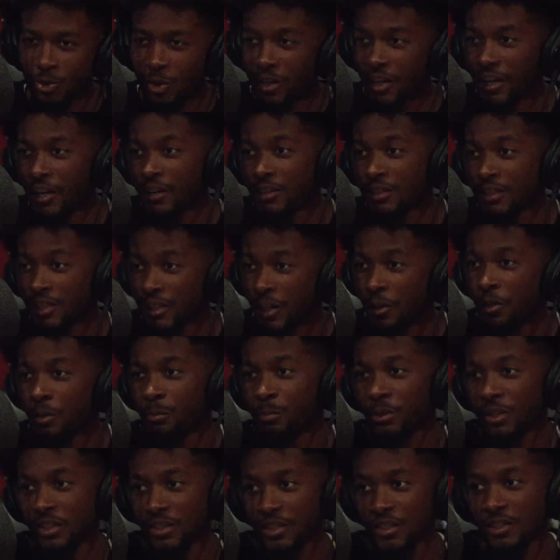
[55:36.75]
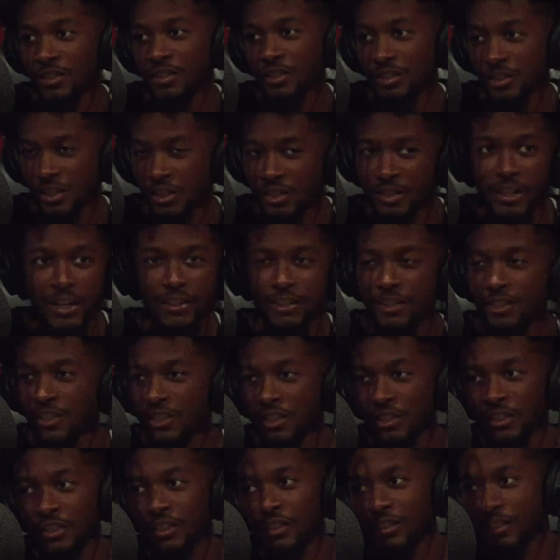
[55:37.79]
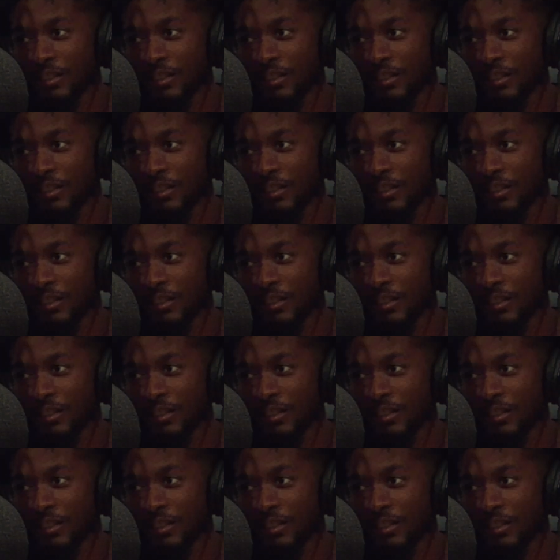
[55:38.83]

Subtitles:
why they call it the solar plexus, because like the sun.